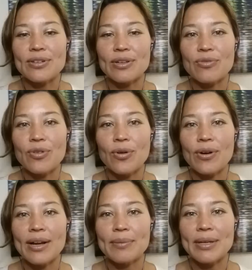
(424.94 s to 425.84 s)

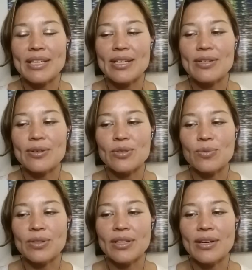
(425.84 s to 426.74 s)
34, and my ketones
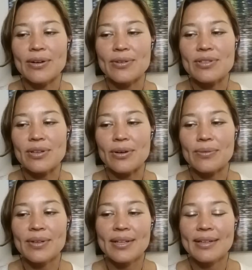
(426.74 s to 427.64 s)
were low.
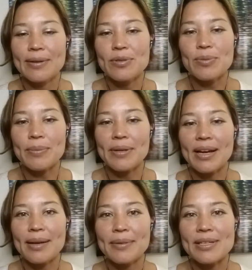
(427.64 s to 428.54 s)
So it was probably
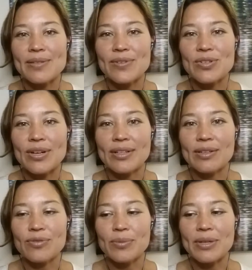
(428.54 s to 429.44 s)
high because of
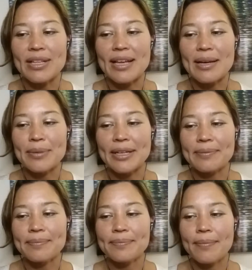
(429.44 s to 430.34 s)
adrenaline from the
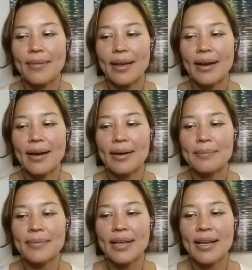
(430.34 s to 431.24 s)
climbing.
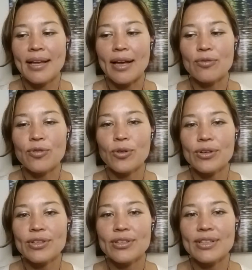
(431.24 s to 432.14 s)
At
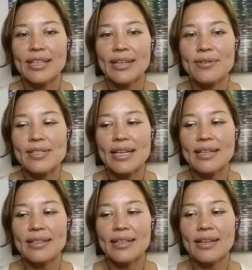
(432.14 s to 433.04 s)
4:30, I was
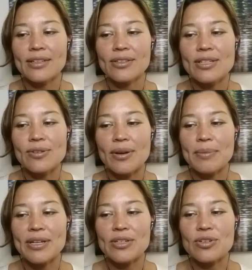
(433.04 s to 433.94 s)
getting a little hungry, so I
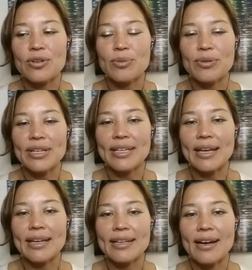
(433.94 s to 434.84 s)
made a turmeric
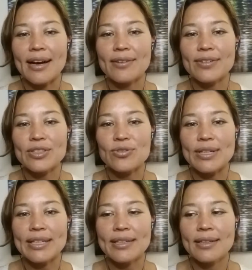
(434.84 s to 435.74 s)
and kava
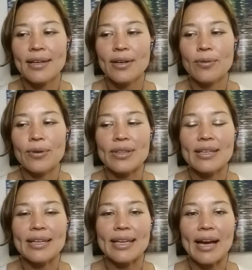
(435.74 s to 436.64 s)
drink with
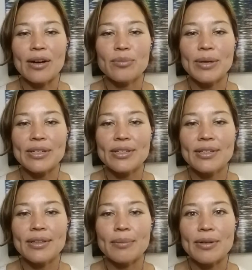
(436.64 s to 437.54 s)
cacao
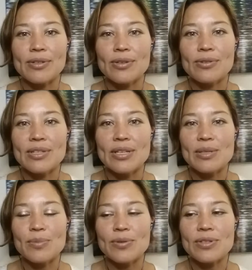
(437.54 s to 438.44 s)
butter, about 2
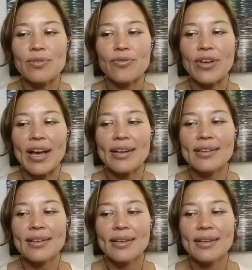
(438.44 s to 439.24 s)
teaspoons of fat,